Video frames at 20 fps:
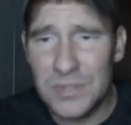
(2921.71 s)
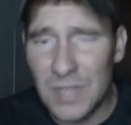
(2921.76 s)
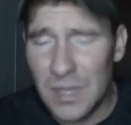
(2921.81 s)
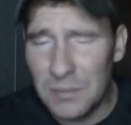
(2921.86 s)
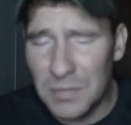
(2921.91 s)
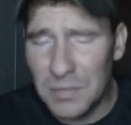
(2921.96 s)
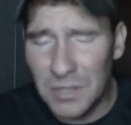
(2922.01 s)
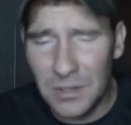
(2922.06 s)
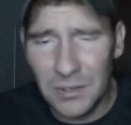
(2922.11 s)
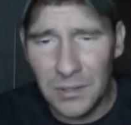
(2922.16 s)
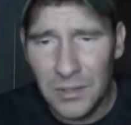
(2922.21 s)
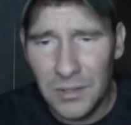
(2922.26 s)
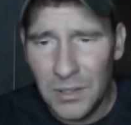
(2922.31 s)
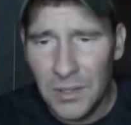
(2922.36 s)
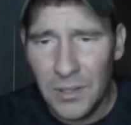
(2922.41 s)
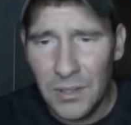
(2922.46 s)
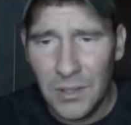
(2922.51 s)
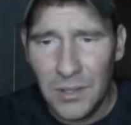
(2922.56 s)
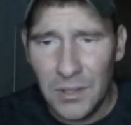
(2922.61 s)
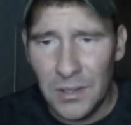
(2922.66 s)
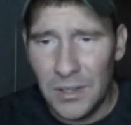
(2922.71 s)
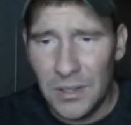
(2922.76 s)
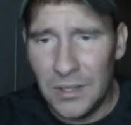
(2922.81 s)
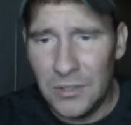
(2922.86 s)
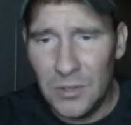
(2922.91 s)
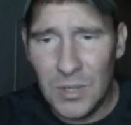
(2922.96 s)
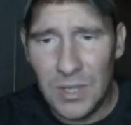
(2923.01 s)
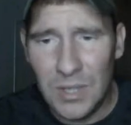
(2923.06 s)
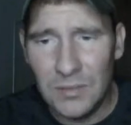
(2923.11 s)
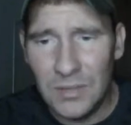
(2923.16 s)
I mean, and
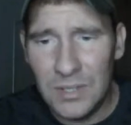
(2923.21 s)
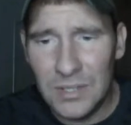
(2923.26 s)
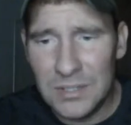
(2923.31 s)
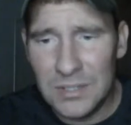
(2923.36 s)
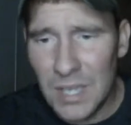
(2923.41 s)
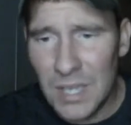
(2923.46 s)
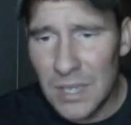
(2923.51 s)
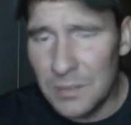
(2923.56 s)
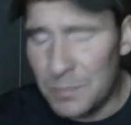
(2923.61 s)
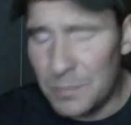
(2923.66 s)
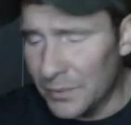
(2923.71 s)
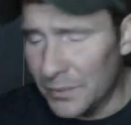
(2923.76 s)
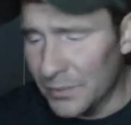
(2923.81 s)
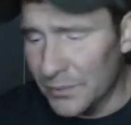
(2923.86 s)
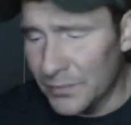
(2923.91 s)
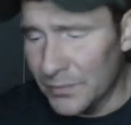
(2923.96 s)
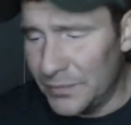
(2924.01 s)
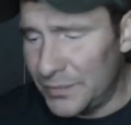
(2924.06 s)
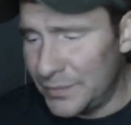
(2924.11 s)
you have any type of,